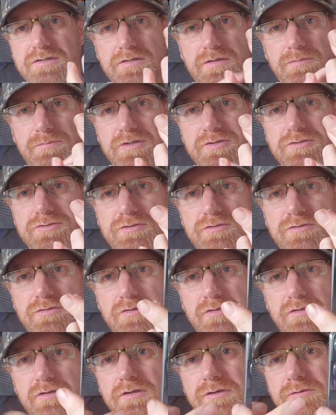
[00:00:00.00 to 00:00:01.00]
I mentioned
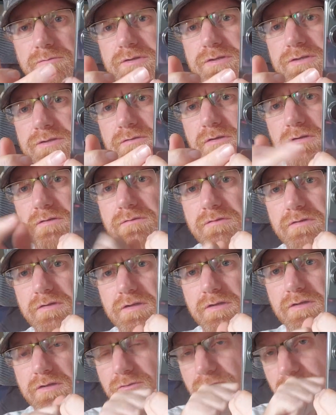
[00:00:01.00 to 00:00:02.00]
earlier, we do have
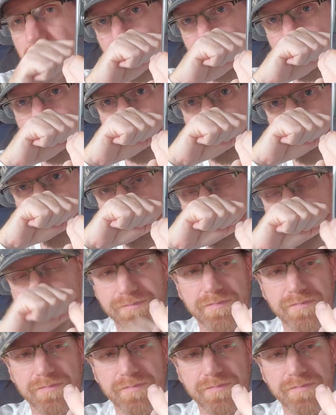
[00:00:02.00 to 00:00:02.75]
the grey one,